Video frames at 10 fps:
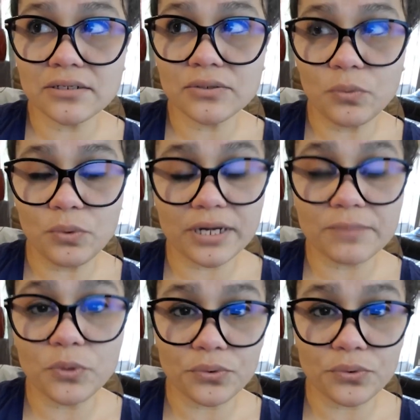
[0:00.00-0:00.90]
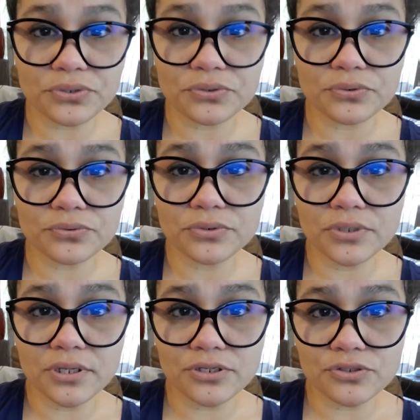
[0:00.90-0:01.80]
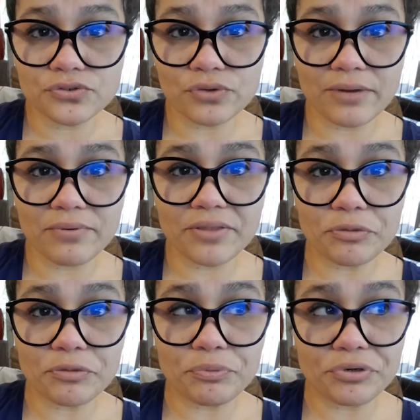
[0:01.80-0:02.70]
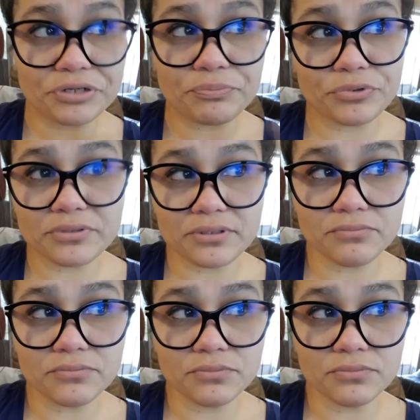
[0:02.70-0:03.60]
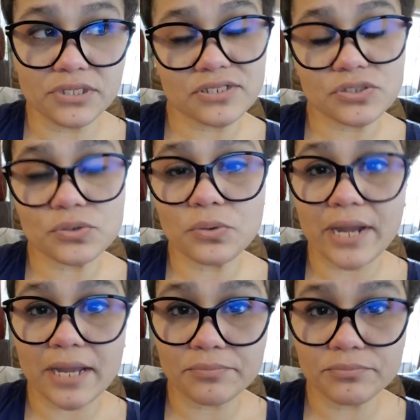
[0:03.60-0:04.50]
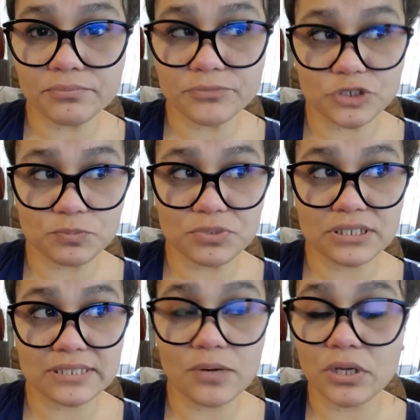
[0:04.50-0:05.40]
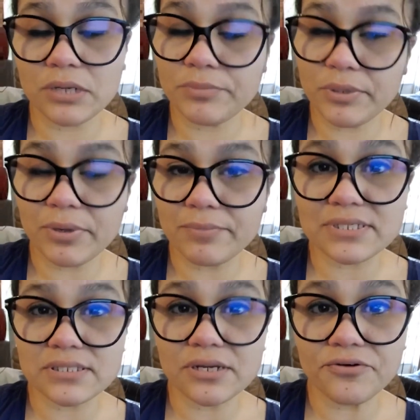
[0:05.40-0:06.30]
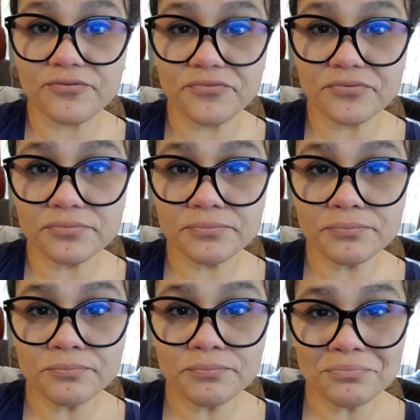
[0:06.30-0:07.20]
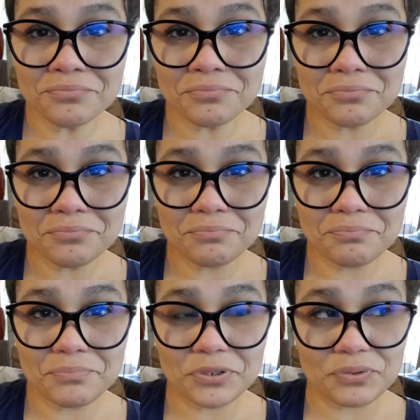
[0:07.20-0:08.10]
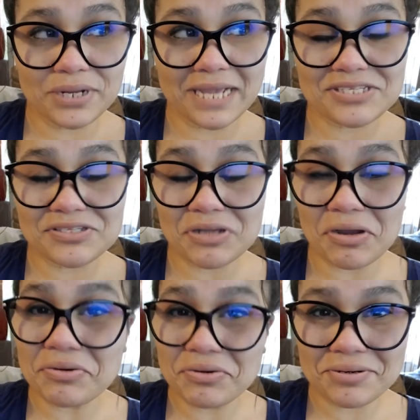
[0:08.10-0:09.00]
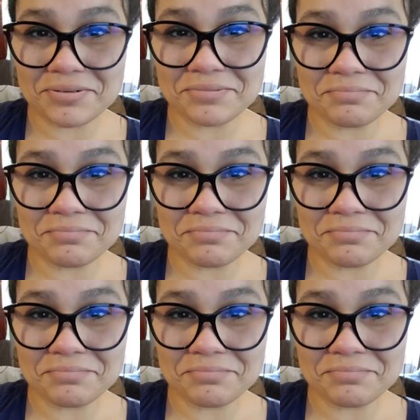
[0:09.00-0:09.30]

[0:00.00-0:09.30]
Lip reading: what I'm going through. So I'd rather put up with this crap just because I don't want to be by myself. But when I saw her,